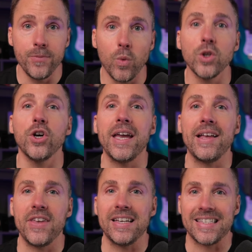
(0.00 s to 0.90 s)
We're looking
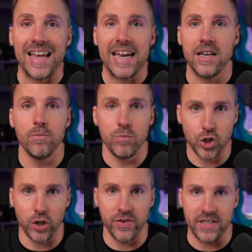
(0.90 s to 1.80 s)
at things like
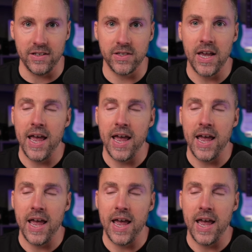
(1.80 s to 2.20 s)
services,